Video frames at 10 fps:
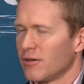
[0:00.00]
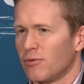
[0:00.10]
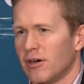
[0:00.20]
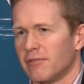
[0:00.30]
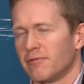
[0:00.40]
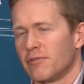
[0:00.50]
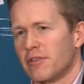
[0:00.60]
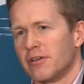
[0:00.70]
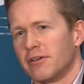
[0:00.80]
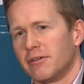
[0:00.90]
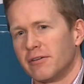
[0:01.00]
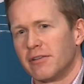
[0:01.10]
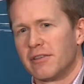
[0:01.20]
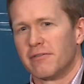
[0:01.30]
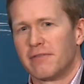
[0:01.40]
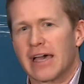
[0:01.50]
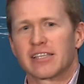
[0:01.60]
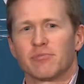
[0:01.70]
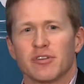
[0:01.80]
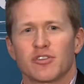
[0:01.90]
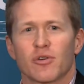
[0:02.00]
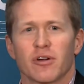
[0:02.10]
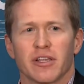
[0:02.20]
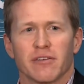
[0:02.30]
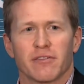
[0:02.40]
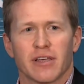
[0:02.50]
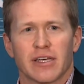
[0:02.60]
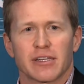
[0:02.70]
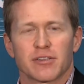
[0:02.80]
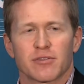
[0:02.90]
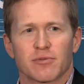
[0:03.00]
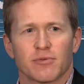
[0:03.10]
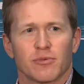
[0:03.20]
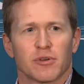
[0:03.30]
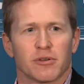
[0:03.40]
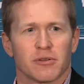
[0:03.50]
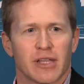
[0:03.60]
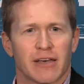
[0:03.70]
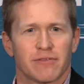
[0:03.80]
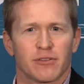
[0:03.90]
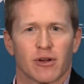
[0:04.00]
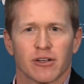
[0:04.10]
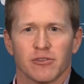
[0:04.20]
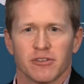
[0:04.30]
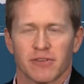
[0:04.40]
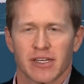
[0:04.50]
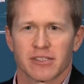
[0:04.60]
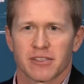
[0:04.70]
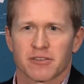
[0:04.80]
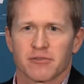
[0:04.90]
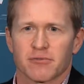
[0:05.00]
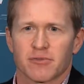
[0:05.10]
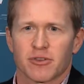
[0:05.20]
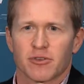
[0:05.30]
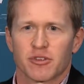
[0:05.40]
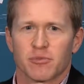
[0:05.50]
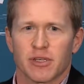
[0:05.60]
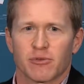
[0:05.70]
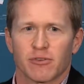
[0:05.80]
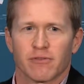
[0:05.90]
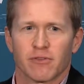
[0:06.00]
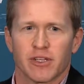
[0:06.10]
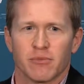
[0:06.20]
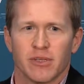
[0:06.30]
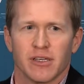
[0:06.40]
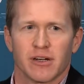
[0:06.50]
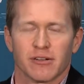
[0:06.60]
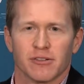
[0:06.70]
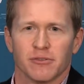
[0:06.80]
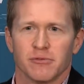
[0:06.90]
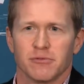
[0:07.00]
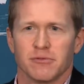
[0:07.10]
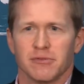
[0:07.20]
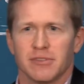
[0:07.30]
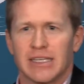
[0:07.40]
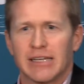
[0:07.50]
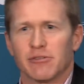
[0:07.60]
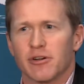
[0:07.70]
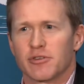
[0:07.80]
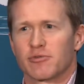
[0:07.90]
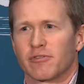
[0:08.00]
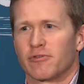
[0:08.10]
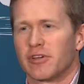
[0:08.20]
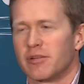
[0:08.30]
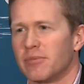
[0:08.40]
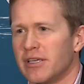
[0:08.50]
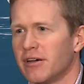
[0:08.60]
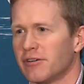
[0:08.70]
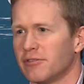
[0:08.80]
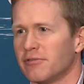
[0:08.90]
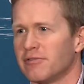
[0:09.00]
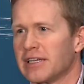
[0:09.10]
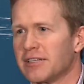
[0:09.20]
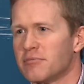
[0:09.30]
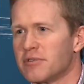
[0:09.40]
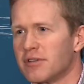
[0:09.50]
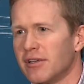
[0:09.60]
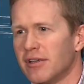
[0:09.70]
Well, for the vast majority of things, we're left to our own devices, so to speak. We're free to be our own heroes. We're free to be our own victims.